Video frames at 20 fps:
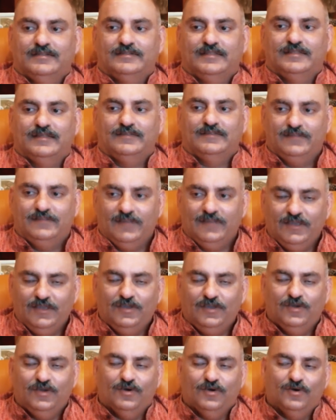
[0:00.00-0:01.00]
The
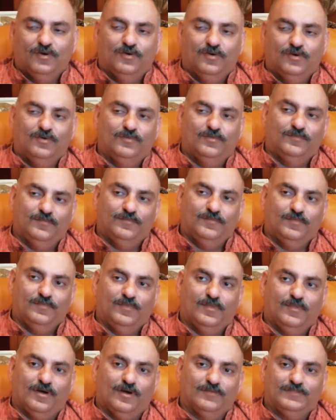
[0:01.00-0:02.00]
CEO
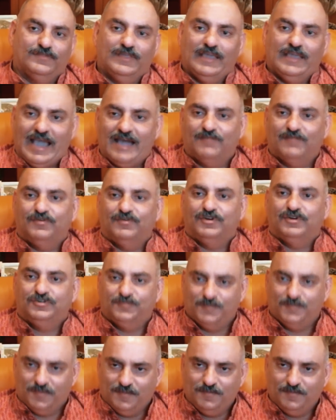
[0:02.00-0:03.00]
of the average
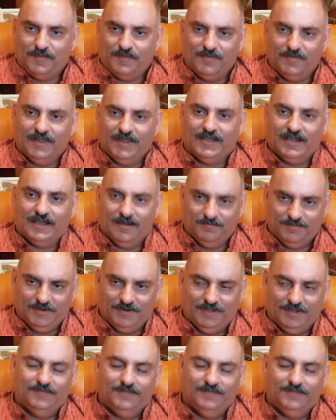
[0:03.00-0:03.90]
public company